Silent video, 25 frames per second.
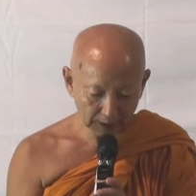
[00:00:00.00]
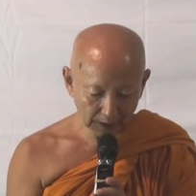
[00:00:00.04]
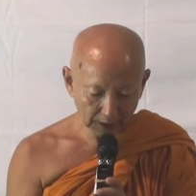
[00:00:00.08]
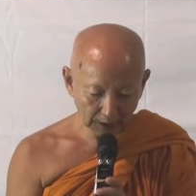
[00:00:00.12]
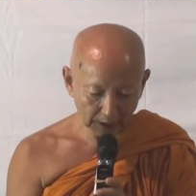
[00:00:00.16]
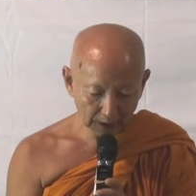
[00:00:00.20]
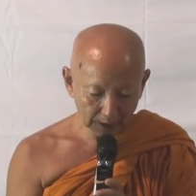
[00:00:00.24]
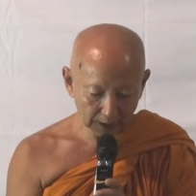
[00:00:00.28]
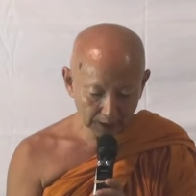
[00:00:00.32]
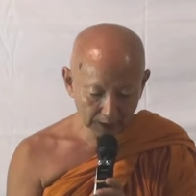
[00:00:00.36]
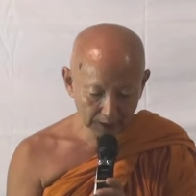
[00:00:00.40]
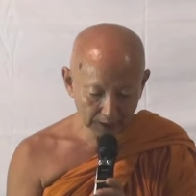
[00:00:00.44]

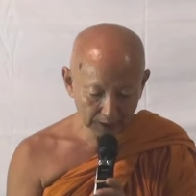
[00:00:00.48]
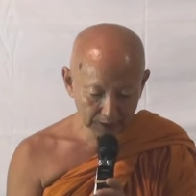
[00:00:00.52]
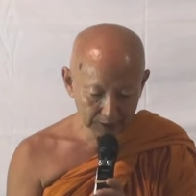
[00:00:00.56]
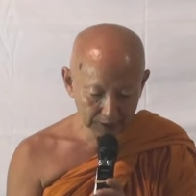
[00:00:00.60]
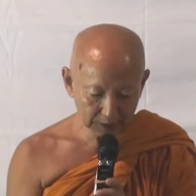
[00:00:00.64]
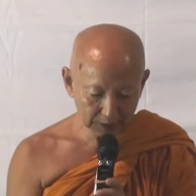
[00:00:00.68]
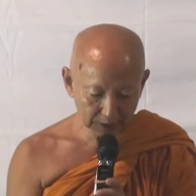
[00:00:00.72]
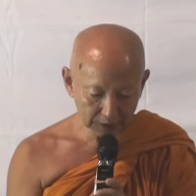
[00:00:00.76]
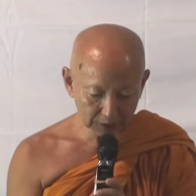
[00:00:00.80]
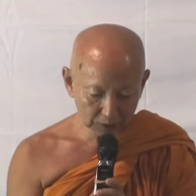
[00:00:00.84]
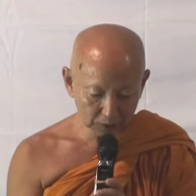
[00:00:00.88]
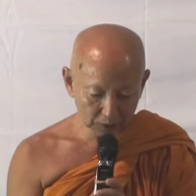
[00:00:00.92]
Alas,
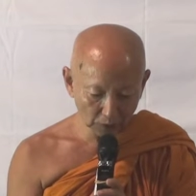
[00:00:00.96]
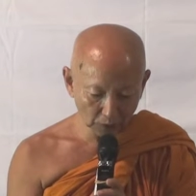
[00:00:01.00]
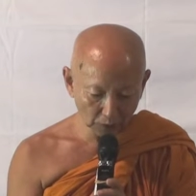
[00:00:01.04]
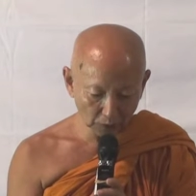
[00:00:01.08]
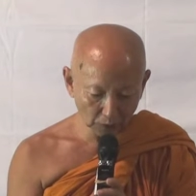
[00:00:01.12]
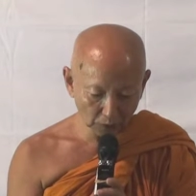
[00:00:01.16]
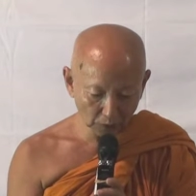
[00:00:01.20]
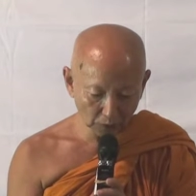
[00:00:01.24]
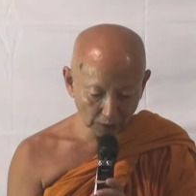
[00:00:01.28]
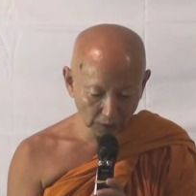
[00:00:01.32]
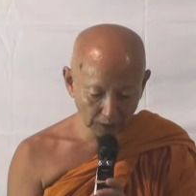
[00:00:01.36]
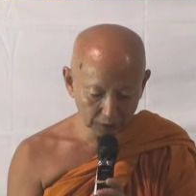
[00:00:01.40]
let's
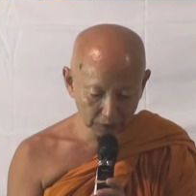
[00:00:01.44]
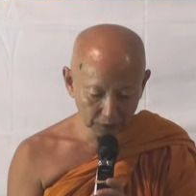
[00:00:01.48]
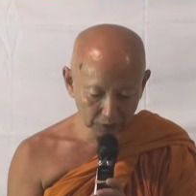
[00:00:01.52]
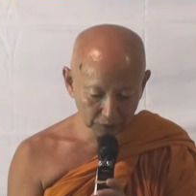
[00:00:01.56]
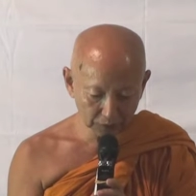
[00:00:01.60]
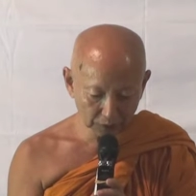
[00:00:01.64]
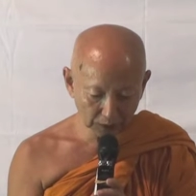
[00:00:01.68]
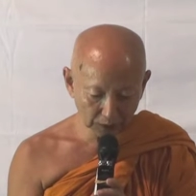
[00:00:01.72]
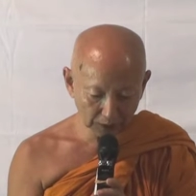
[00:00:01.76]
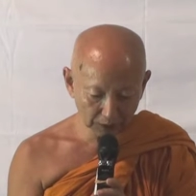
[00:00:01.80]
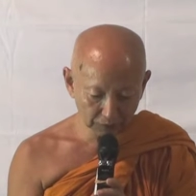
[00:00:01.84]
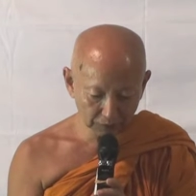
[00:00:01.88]
go and
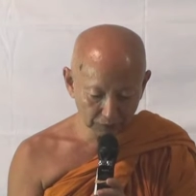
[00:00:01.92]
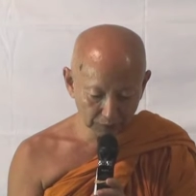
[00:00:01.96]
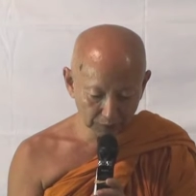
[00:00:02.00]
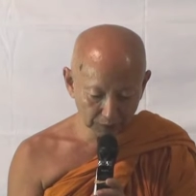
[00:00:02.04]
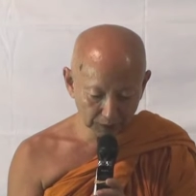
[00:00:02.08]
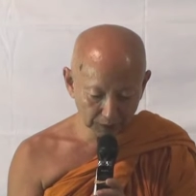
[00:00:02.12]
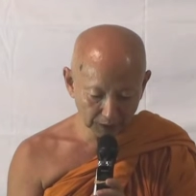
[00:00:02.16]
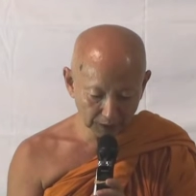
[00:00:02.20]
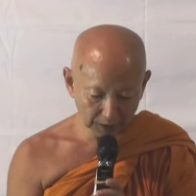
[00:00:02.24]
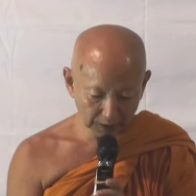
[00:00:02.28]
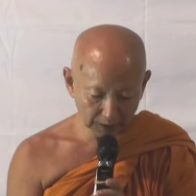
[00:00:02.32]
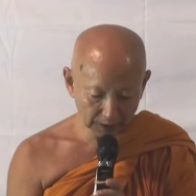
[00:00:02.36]
strive
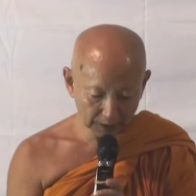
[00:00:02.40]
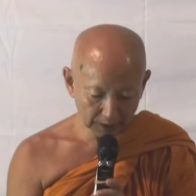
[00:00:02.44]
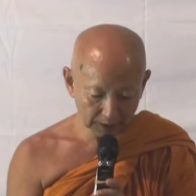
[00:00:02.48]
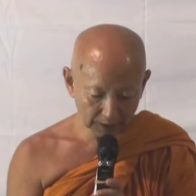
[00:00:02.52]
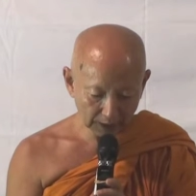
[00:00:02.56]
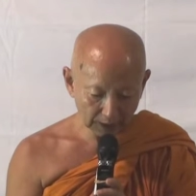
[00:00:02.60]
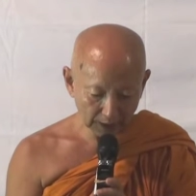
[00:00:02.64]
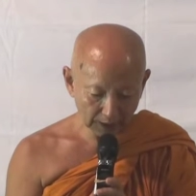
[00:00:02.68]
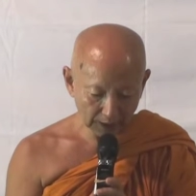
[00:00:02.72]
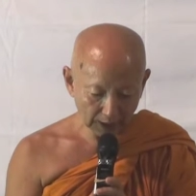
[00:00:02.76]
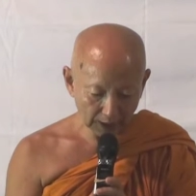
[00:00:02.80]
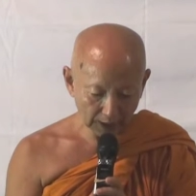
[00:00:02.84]
amain,
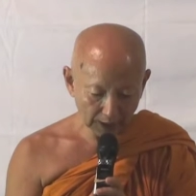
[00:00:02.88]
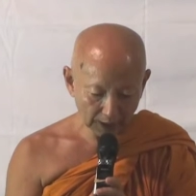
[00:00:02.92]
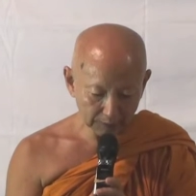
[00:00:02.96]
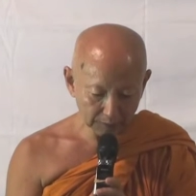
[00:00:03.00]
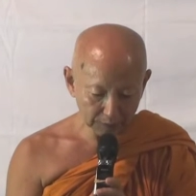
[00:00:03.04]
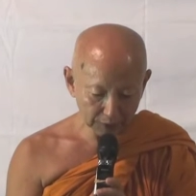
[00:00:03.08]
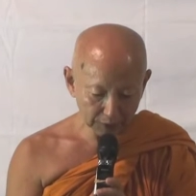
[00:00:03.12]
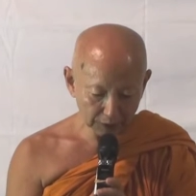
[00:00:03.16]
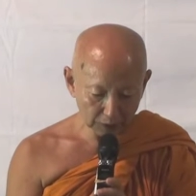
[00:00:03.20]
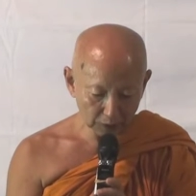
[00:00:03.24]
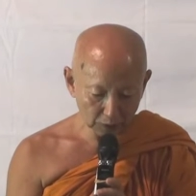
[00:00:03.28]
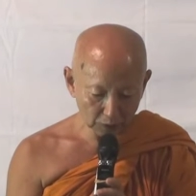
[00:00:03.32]

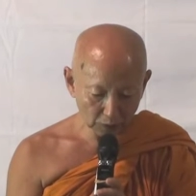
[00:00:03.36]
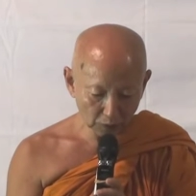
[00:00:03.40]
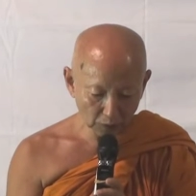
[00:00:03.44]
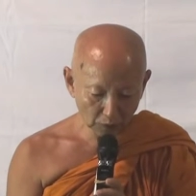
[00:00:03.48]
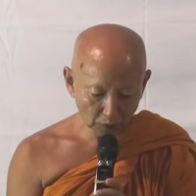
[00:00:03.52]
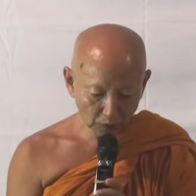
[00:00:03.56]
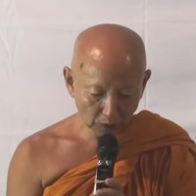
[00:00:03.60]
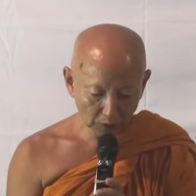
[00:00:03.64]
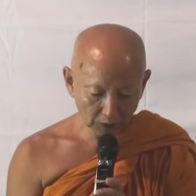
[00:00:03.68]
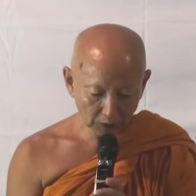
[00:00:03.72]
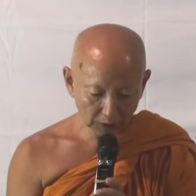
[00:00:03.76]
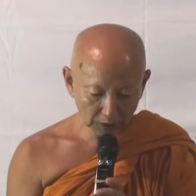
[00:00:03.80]
and be no
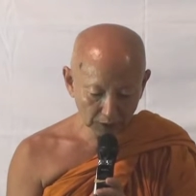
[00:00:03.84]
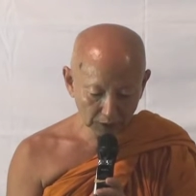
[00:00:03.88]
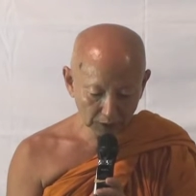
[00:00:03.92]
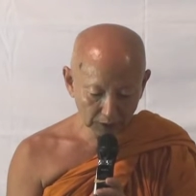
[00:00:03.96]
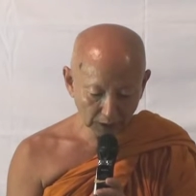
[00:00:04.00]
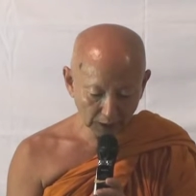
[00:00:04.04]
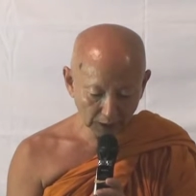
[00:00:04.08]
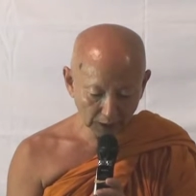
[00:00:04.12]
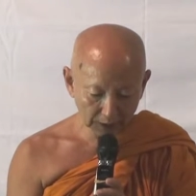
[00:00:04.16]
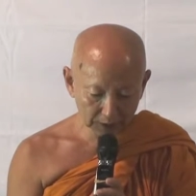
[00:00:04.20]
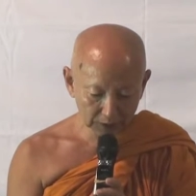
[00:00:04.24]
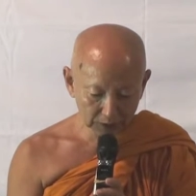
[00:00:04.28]

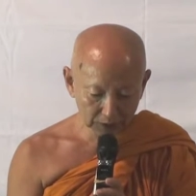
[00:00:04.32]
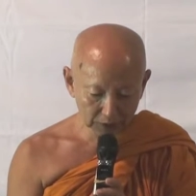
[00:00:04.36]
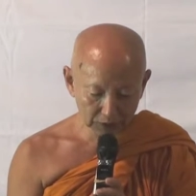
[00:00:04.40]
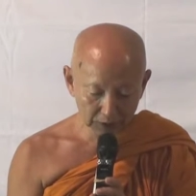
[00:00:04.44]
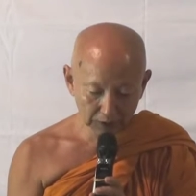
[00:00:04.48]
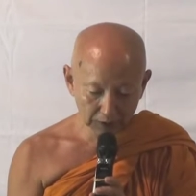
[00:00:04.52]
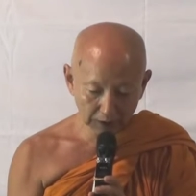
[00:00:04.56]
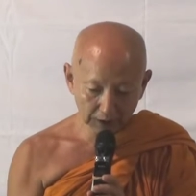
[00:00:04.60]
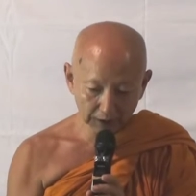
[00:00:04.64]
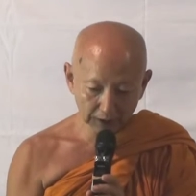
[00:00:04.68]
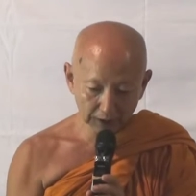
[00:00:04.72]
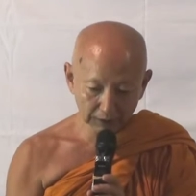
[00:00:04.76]
longer other
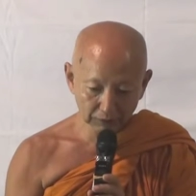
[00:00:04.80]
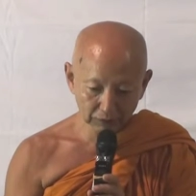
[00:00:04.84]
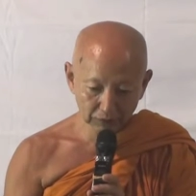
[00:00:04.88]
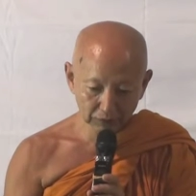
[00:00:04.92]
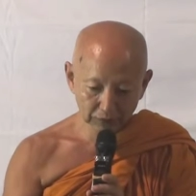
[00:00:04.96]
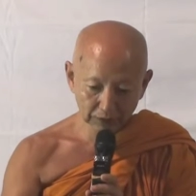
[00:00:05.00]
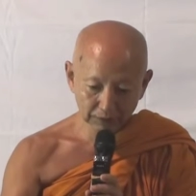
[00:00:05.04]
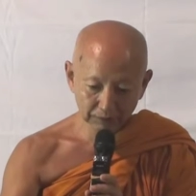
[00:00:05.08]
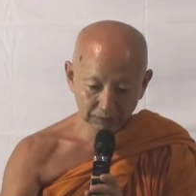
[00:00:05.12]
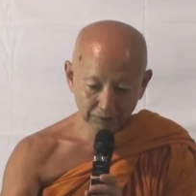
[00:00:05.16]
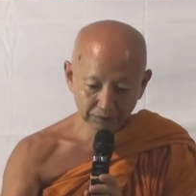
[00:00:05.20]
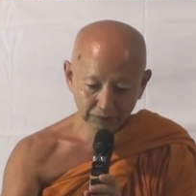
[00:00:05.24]

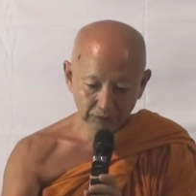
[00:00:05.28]
slaves.